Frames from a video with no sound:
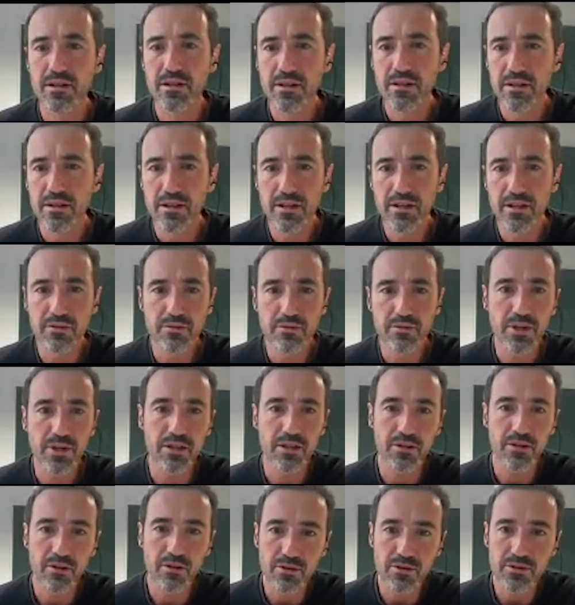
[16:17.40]
And you
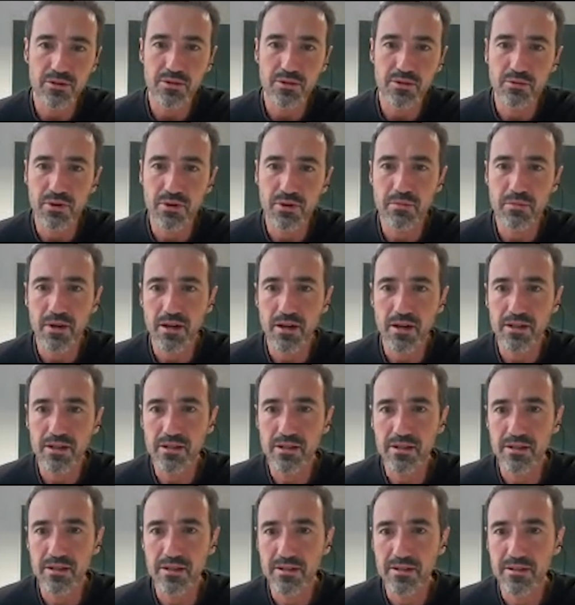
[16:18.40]
can also remark
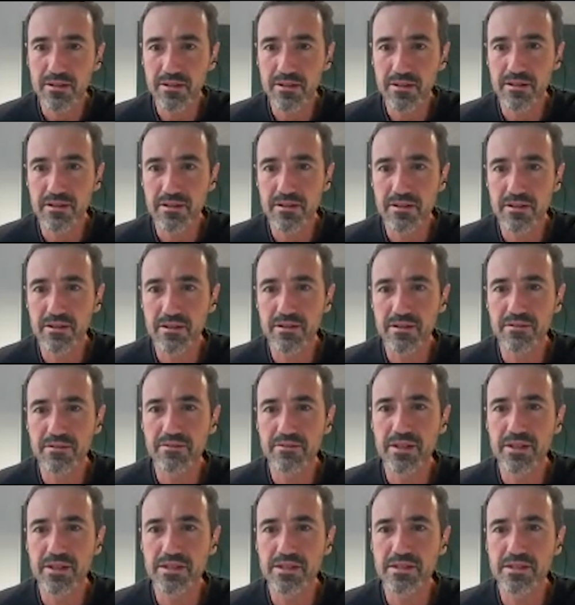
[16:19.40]

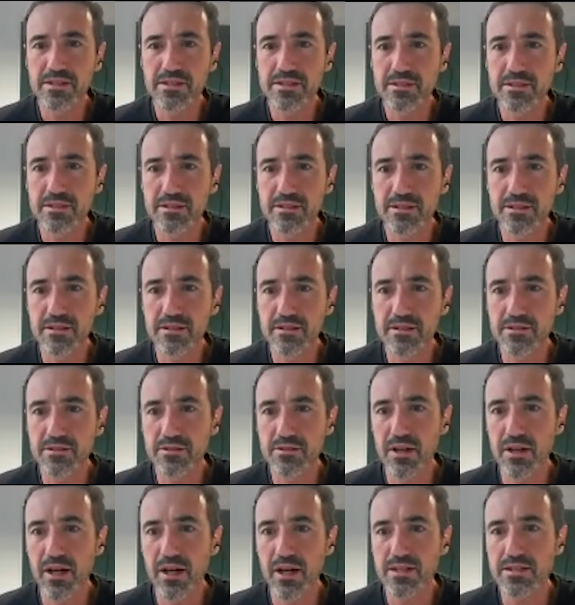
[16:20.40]
that the
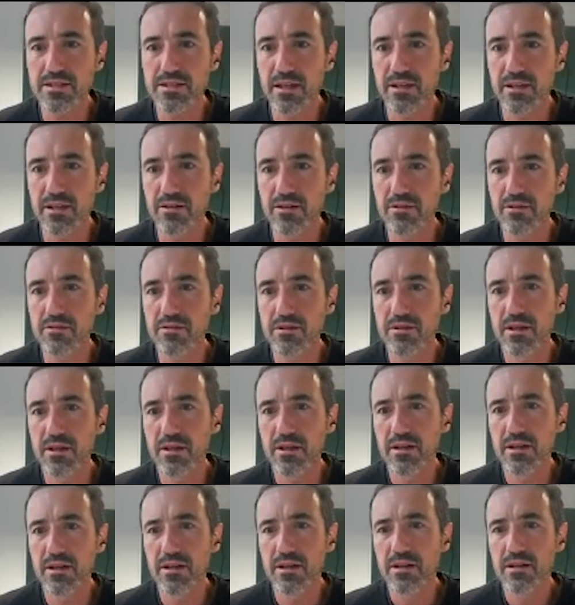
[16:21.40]
arc-sine law
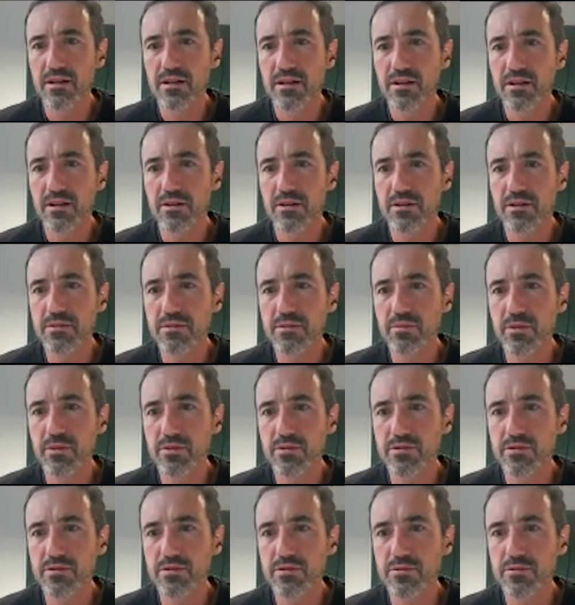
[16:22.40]

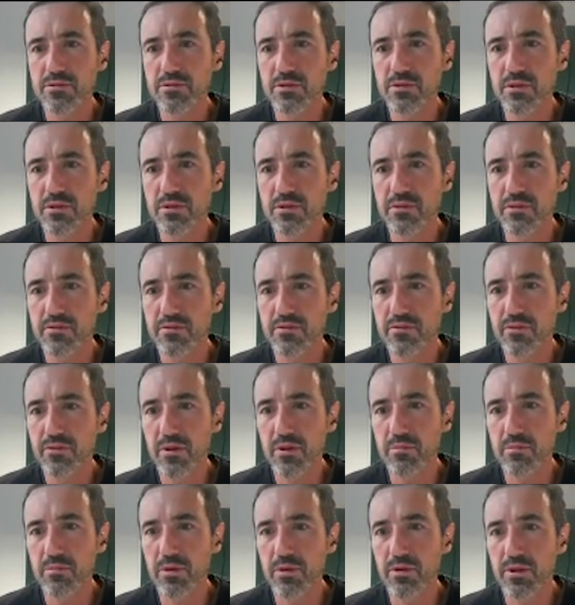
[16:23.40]
corresponds to the free
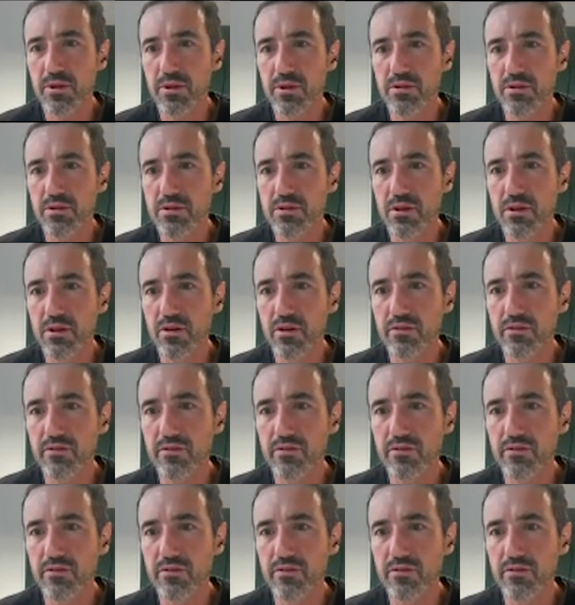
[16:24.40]
product of